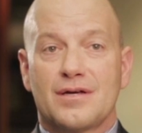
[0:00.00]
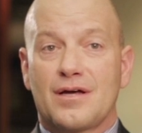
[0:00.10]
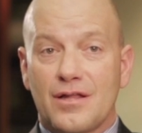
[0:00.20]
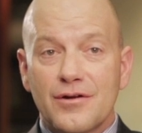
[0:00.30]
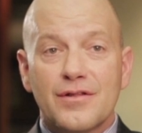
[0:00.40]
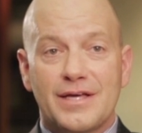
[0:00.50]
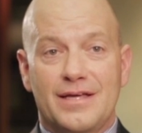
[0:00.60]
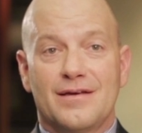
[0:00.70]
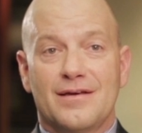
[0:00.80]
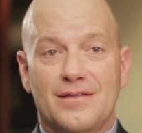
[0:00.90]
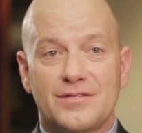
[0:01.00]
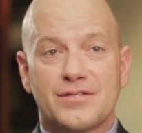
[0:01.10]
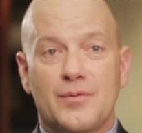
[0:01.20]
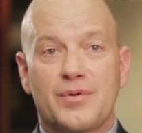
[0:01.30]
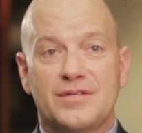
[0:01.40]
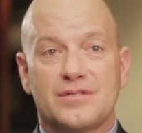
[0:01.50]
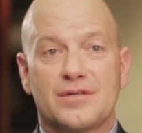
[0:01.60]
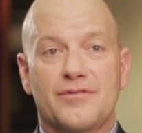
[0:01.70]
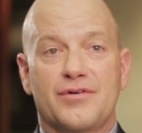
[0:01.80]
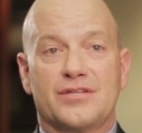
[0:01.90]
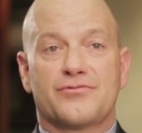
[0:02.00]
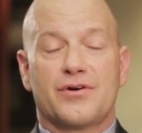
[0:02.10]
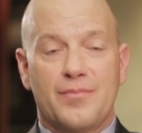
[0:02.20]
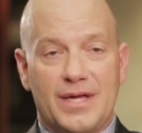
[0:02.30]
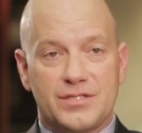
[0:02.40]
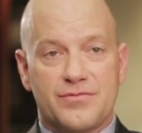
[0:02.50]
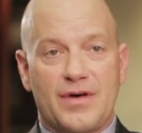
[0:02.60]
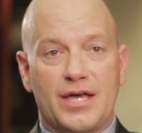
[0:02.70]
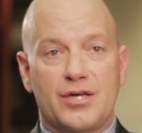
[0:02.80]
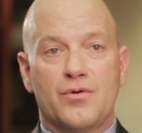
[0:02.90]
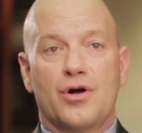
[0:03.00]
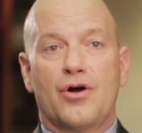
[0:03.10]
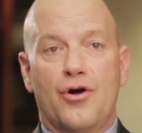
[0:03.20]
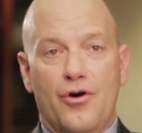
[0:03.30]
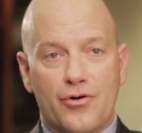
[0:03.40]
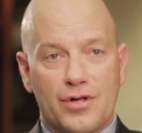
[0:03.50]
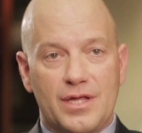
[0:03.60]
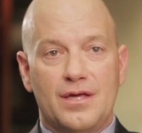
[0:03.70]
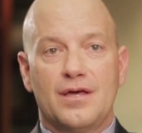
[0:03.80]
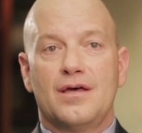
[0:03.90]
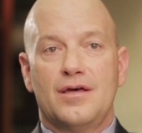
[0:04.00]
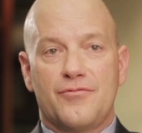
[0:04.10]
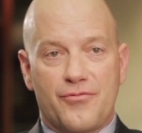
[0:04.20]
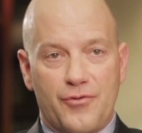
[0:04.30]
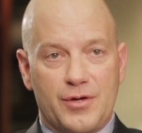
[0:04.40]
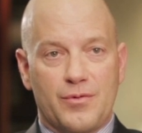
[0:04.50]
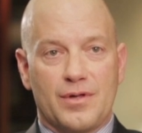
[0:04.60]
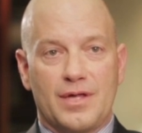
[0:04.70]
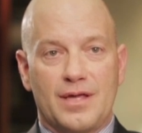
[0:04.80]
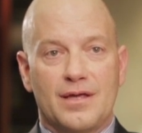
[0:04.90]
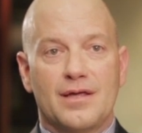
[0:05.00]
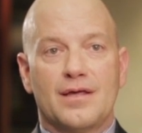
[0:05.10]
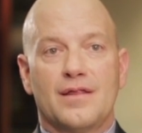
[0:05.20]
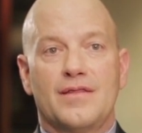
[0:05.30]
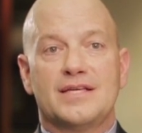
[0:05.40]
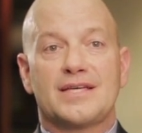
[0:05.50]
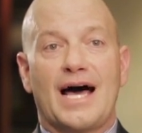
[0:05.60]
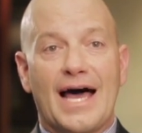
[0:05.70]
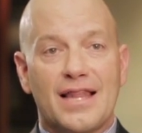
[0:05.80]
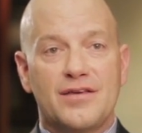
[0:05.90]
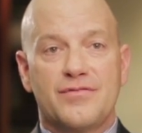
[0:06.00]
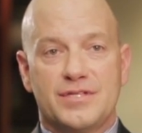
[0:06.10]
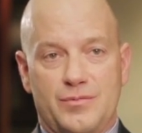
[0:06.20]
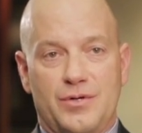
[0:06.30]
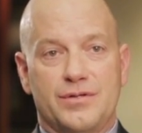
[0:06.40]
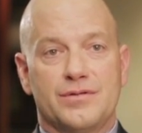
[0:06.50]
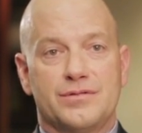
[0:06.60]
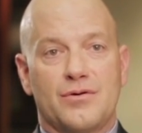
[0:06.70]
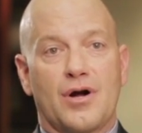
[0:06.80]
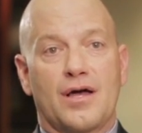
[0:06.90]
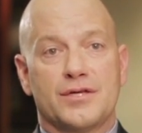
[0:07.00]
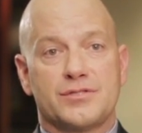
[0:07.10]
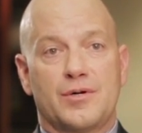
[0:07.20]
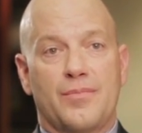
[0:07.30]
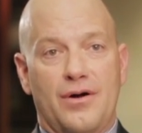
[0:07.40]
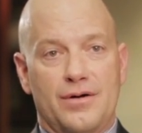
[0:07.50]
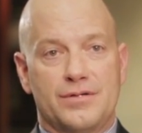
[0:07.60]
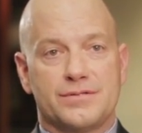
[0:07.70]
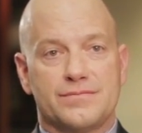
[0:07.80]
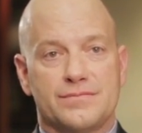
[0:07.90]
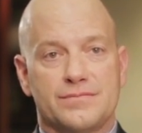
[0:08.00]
Clearly, this company is delivering tremendous value early and frequently that is highly visible to our customer partners.